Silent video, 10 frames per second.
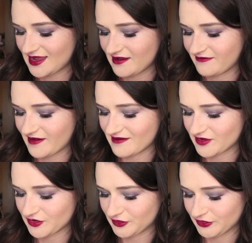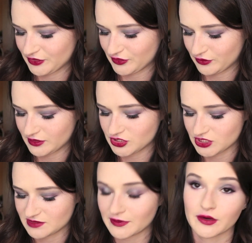a 5-year-old who
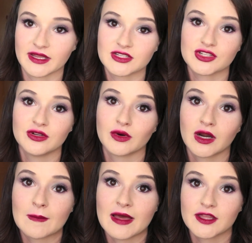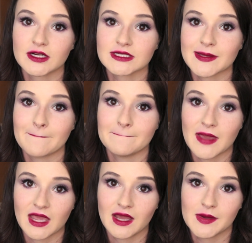just broke into her mother's
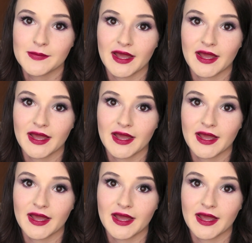makeup